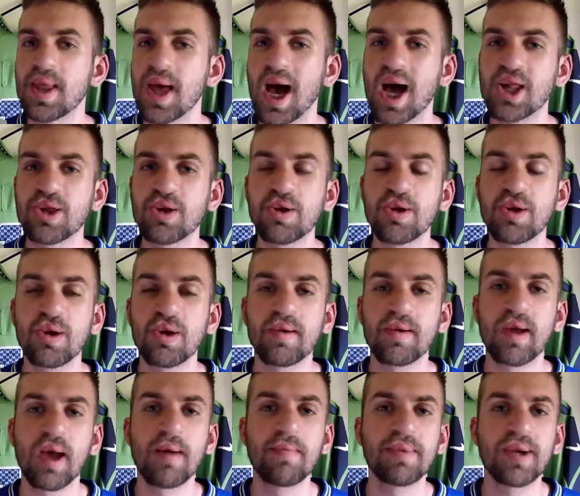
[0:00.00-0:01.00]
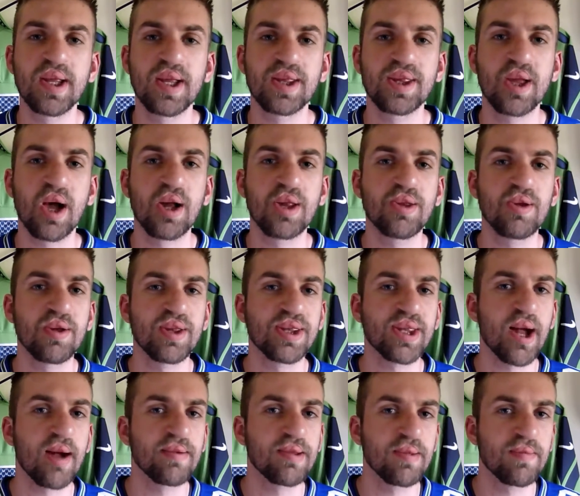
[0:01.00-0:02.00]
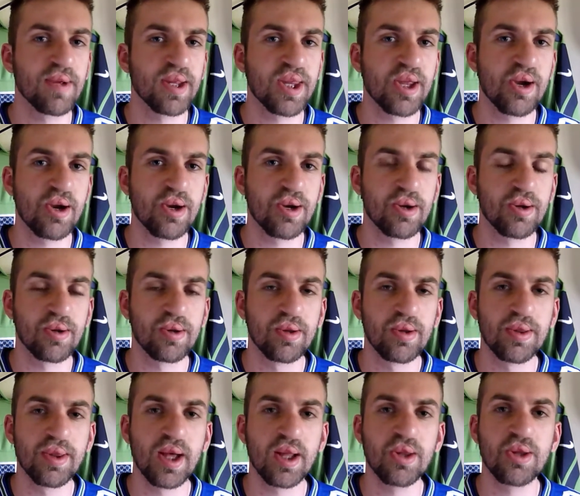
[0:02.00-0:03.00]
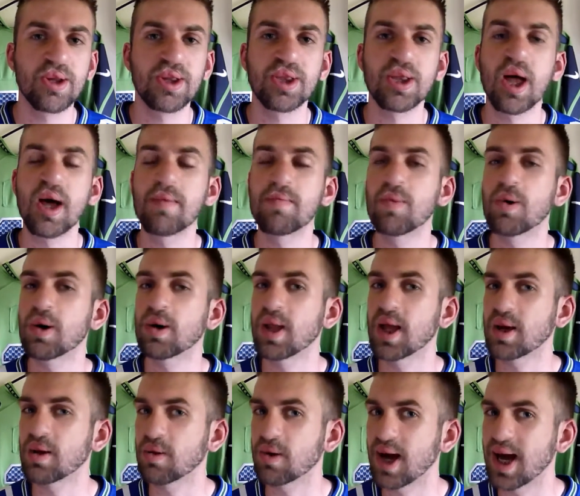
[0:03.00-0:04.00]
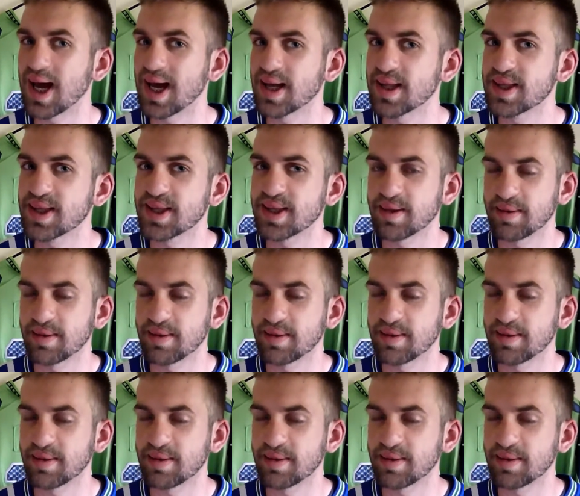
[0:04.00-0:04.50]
AstroTurf company has gone to a softer material that looks a lot more like grass.